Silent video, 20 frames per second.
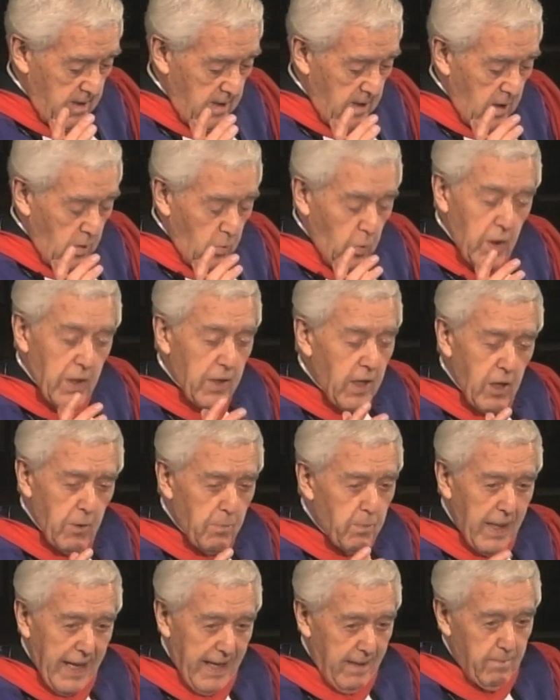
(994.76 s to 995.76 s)
We know
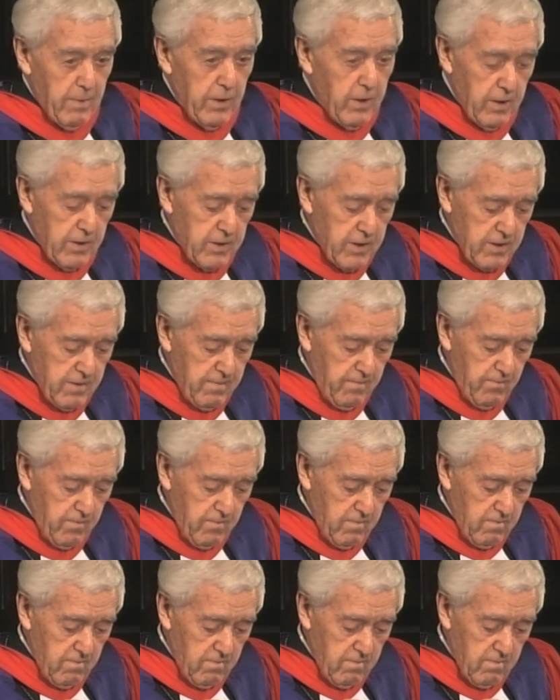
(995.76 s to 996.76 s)
black moods,
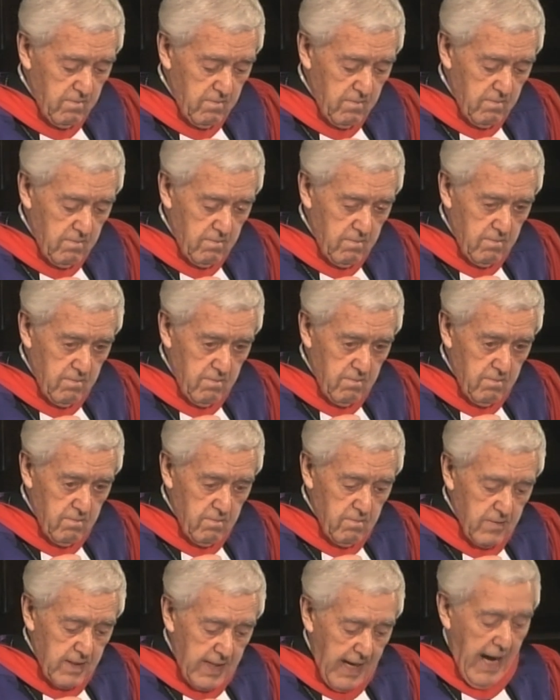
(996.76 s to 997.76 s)

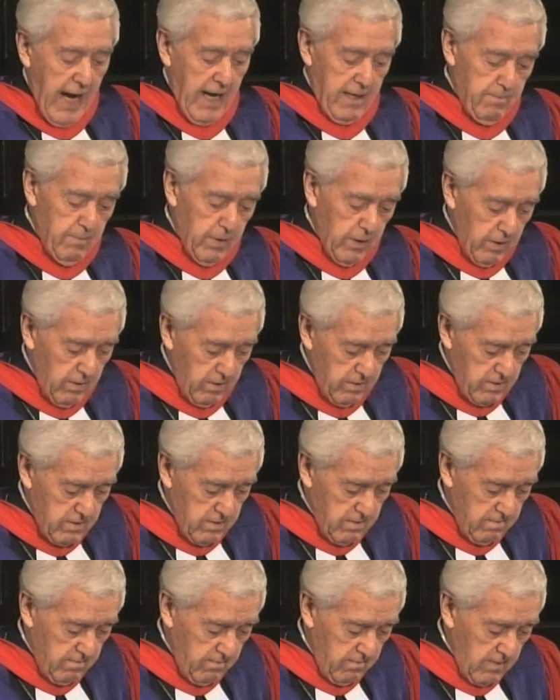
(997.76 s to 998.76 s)
dark moods,
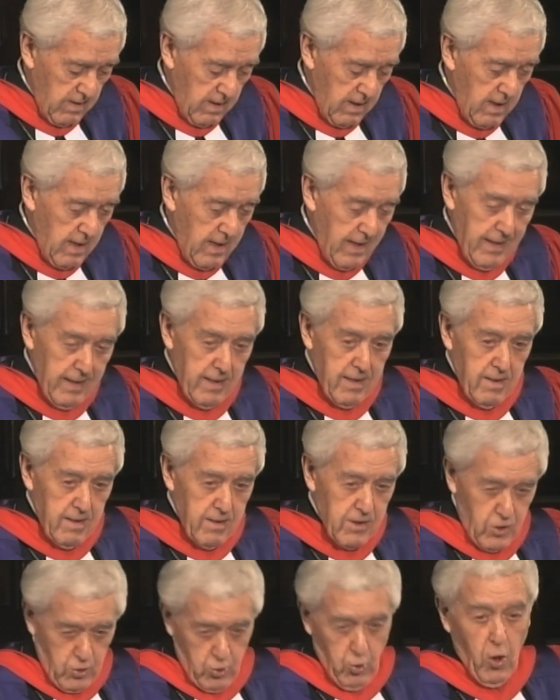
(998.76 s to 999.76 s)

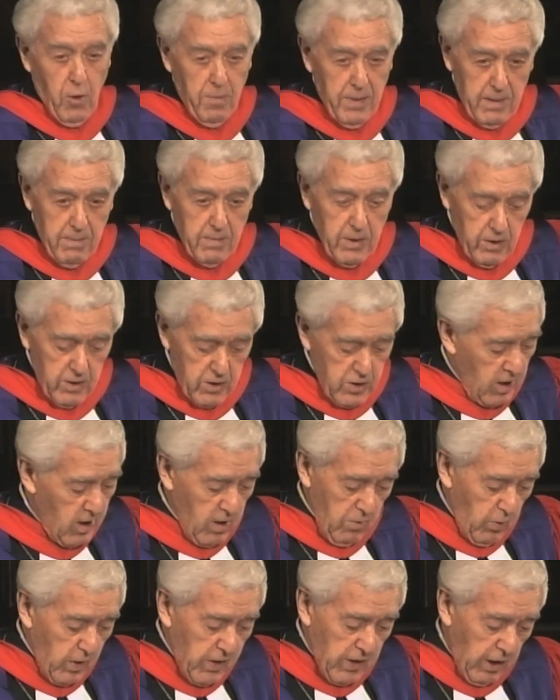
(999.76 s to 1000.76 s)
stormy moods.
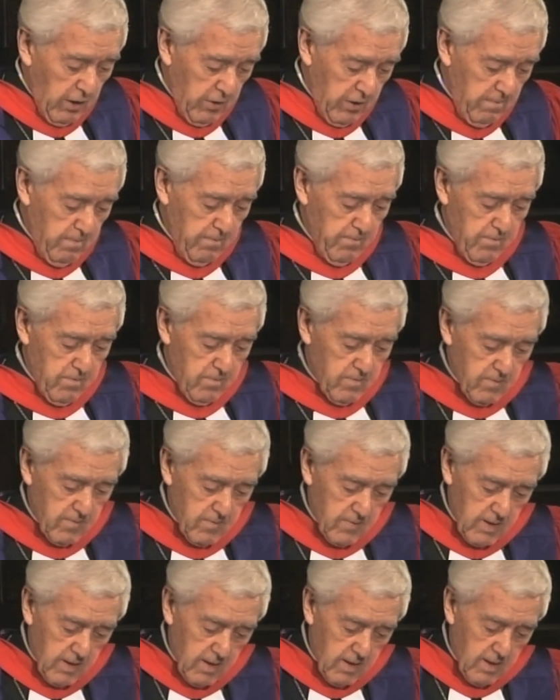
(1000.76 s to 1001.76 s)
We know them.
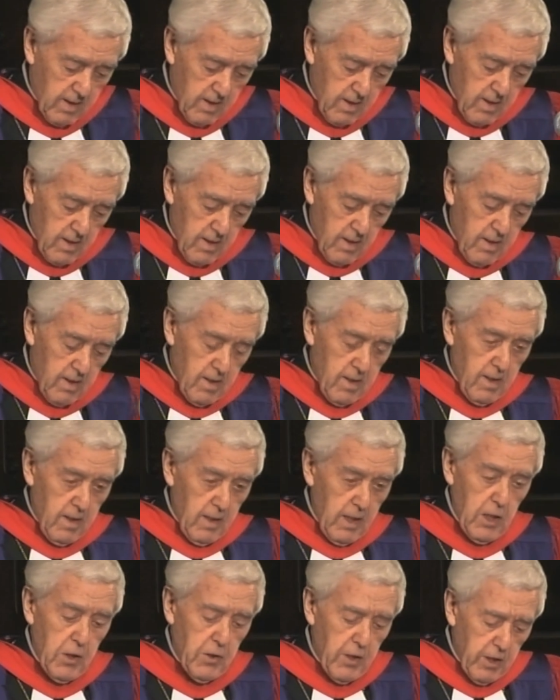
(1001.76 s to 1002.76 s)

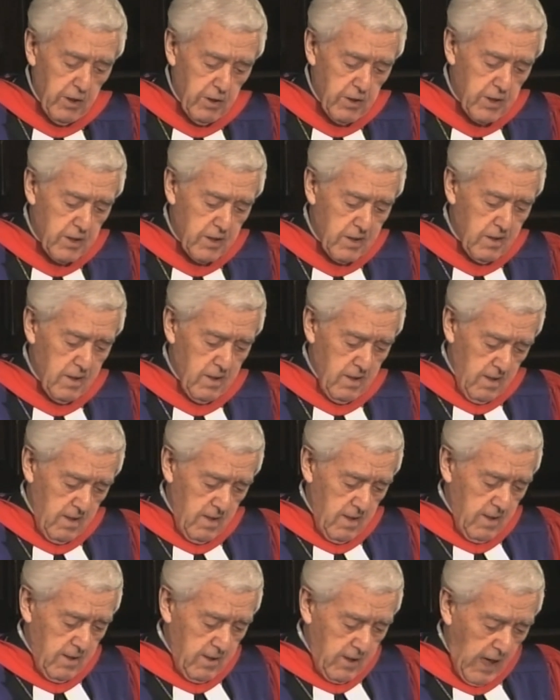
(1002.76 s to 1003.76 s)
In those
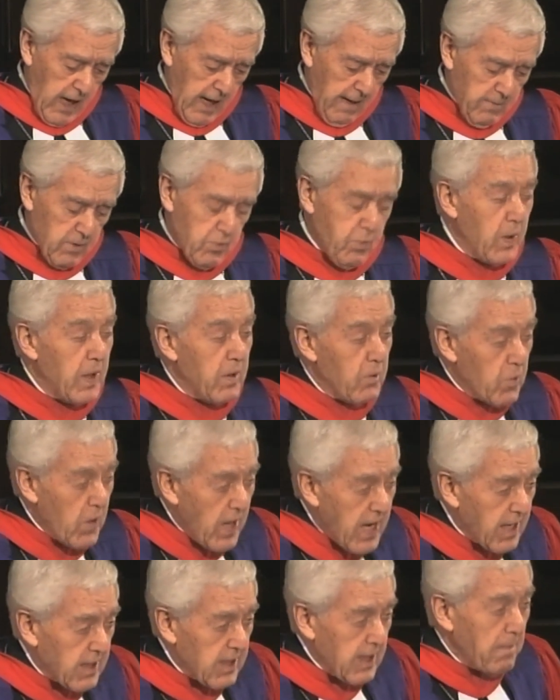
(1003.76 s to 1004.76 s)
times, we
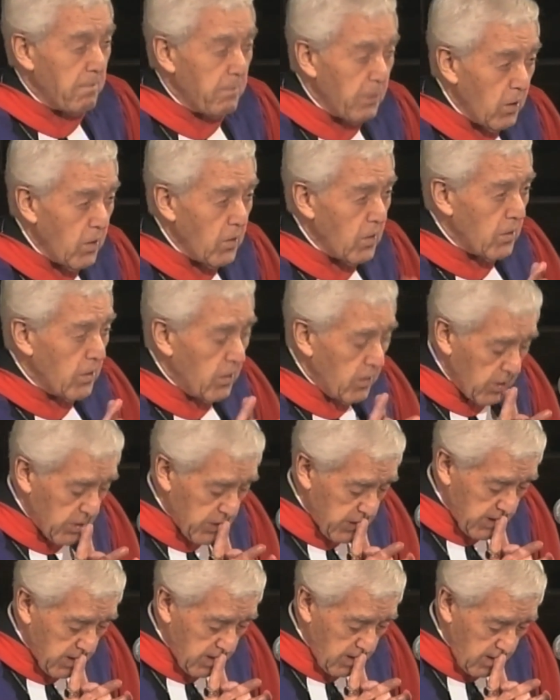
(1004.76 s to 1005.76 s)
rarely
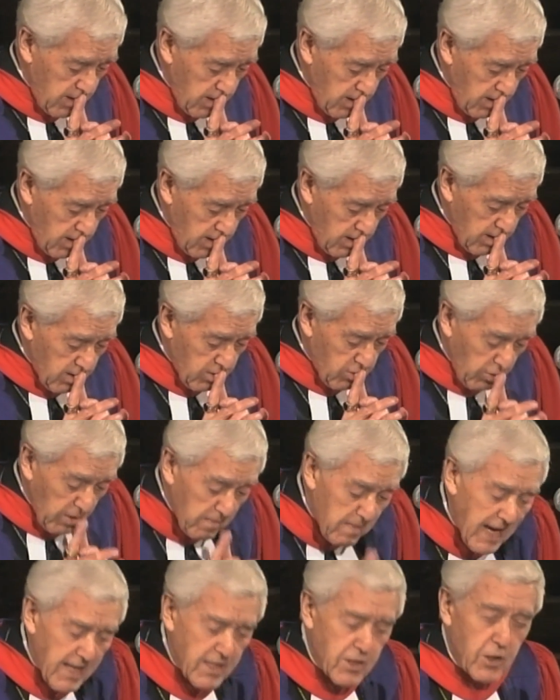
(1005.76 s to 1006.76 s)
pause to
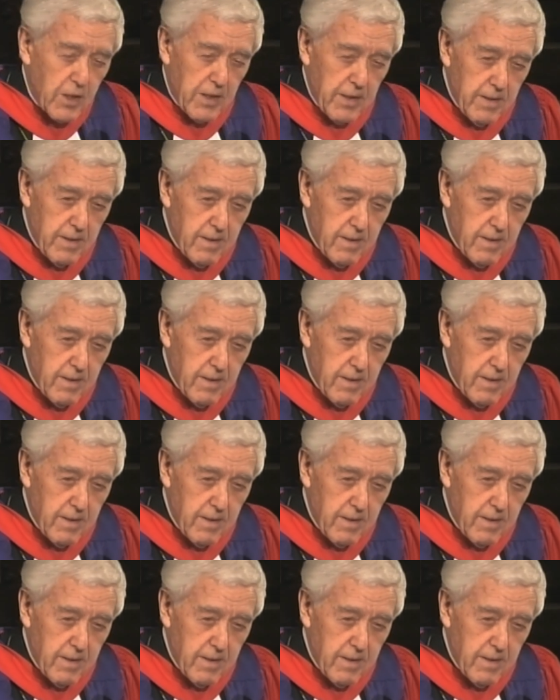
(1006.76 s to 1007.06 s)
imagine